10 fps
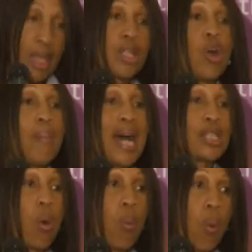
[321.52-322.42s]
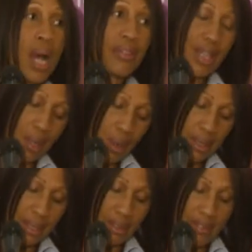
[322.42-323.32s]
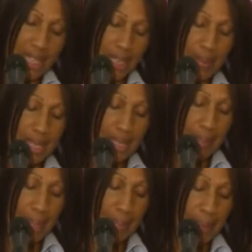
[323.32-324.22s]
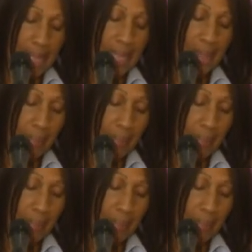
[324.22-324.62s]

No matter what the cost of dismissal may be,